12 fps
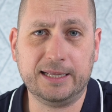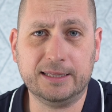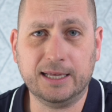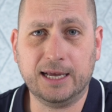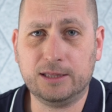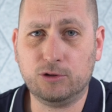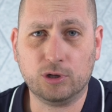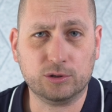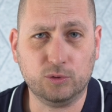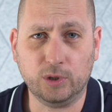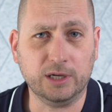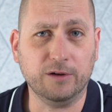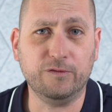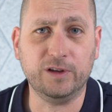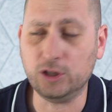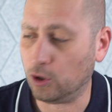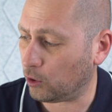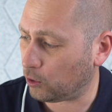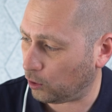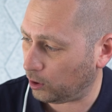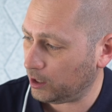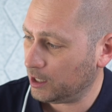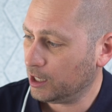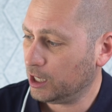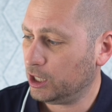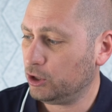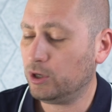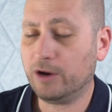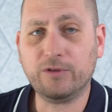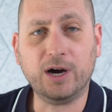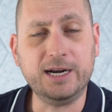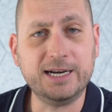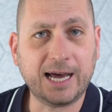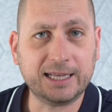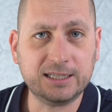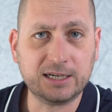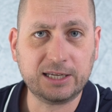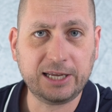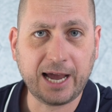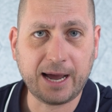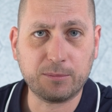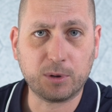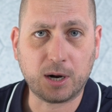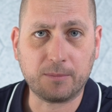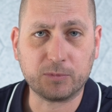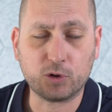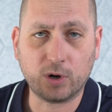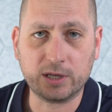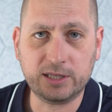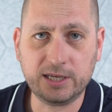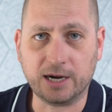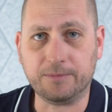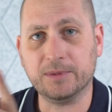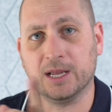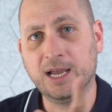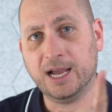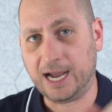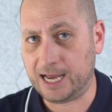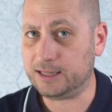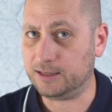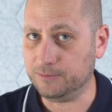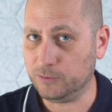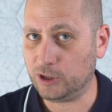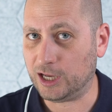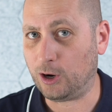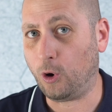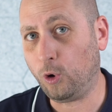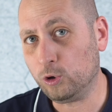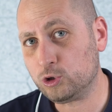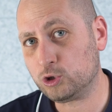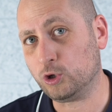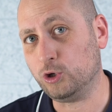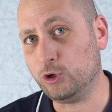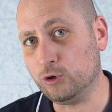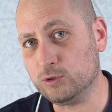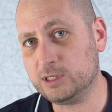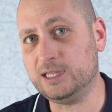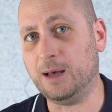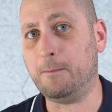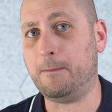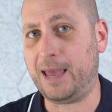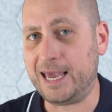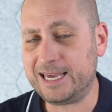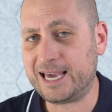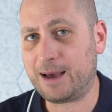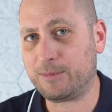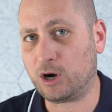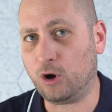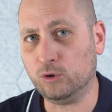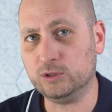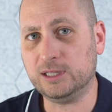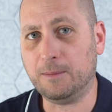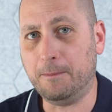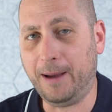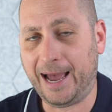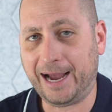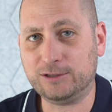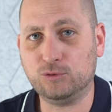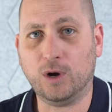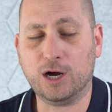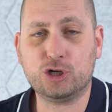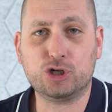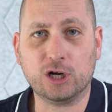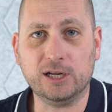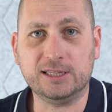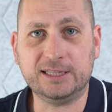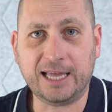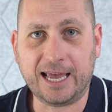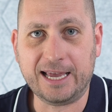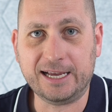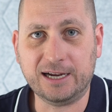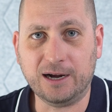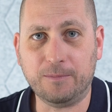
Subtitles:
that you're doing a video call, you have another camera right here. And you can also use the main camera on the back to actually take